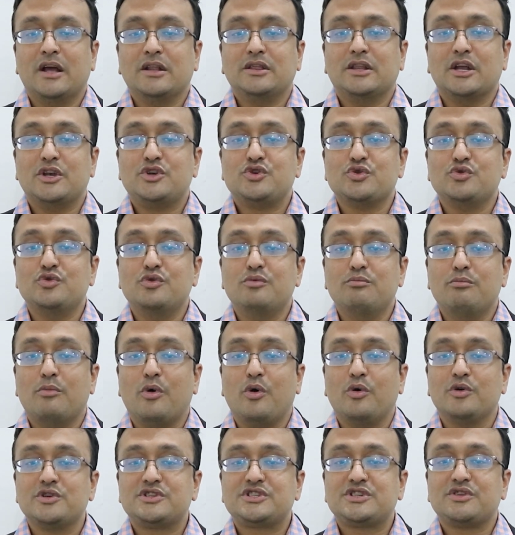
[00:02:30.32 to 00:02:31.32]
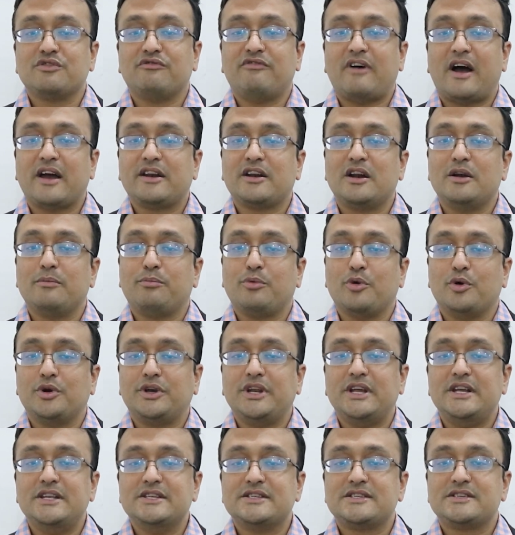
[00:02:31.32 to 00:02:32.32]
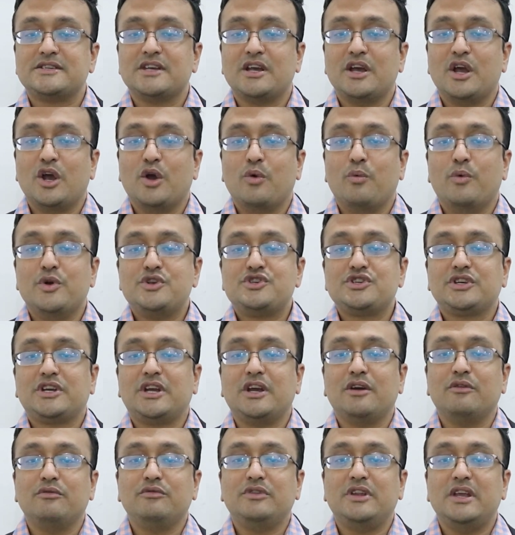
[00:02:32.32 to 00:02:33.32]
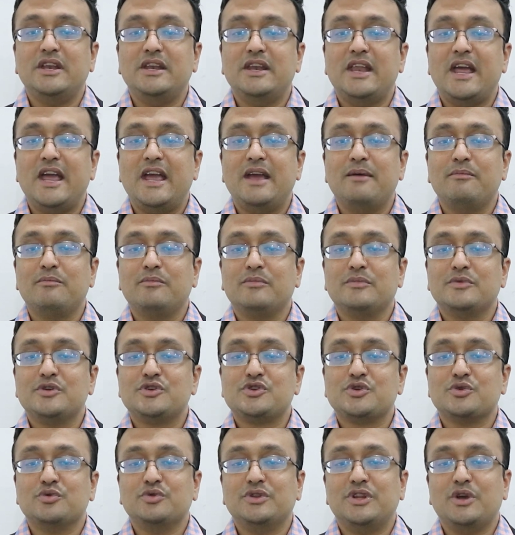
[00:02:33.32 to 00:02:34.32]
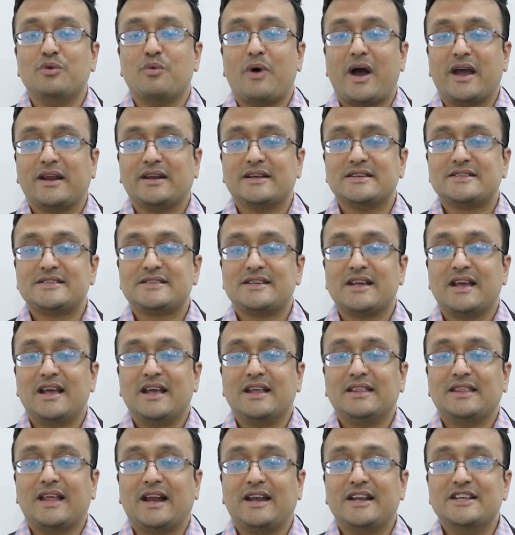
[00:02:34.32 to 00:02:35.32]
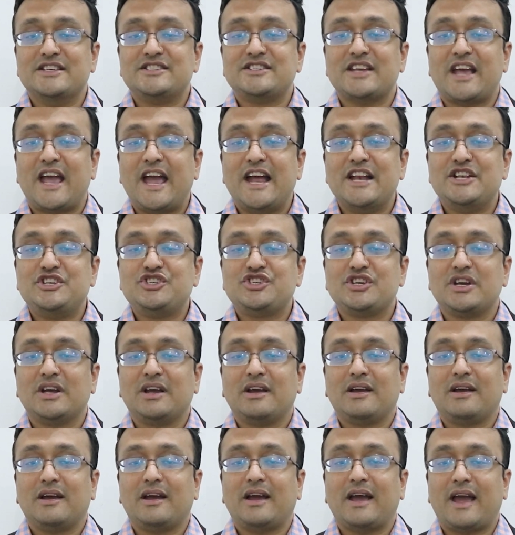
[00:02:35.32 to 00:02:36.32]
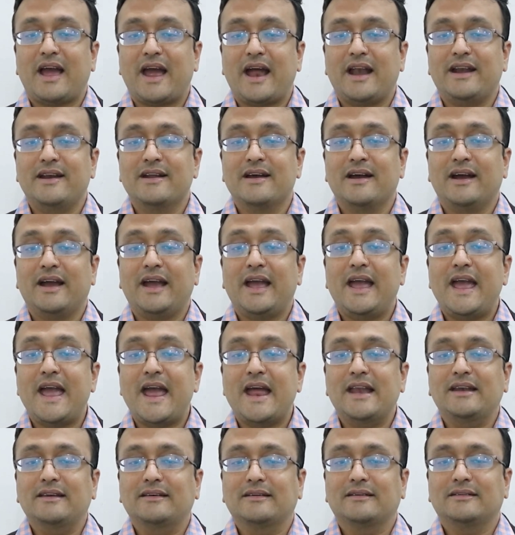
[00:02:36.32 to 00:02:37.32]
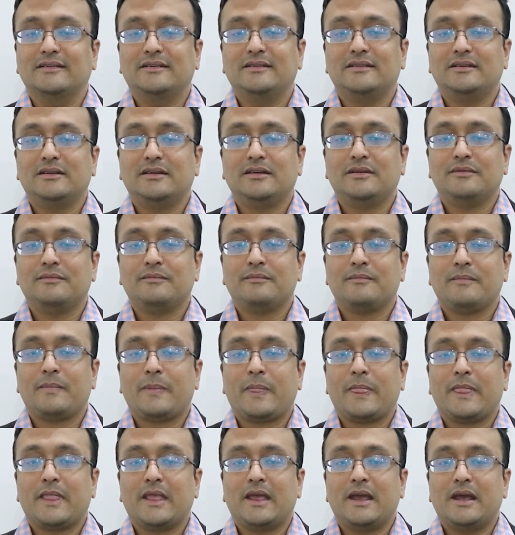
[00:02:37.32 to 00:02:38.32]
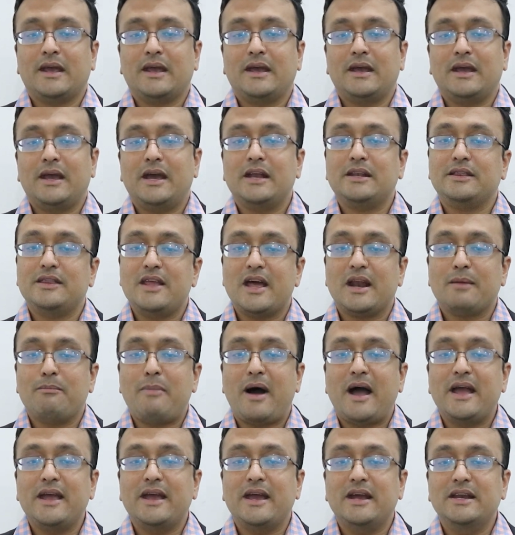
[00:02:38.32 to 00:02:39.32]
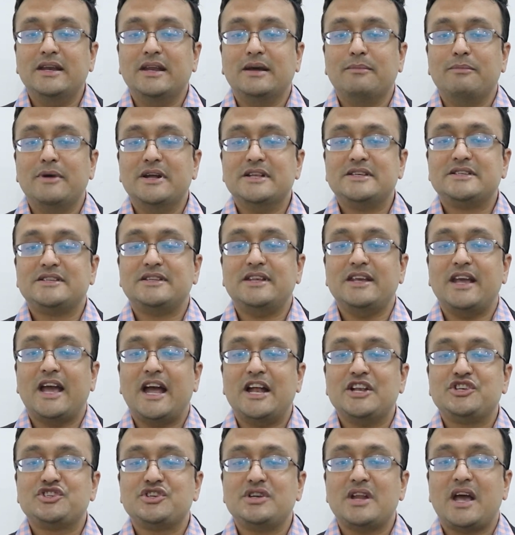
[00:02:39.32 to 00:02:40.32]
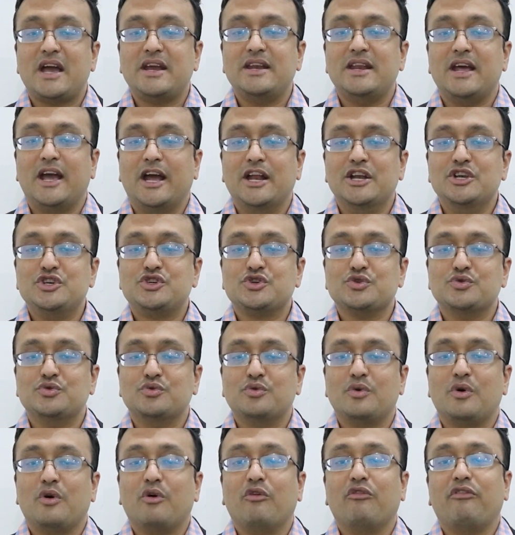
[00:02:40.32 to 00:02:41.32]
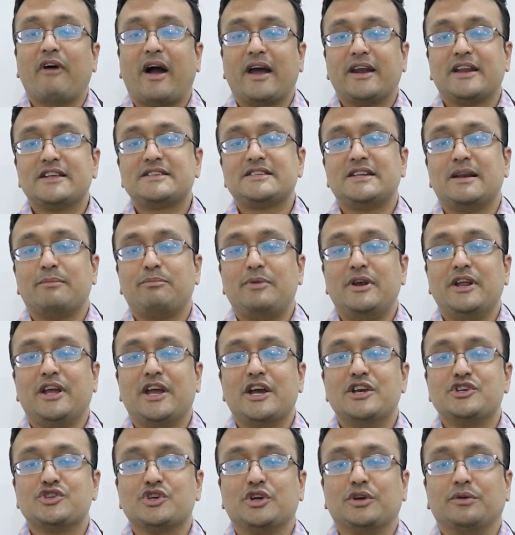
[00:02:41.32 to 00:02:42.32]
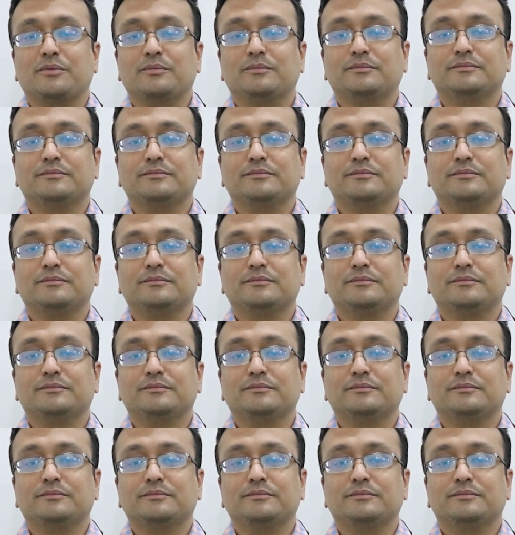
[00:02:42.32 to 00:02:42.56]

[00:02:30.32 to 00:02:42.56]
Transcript: the two most viral proteins which give the name to the virus, that is H and N. It thereby inhibits the H9N2 virus replication.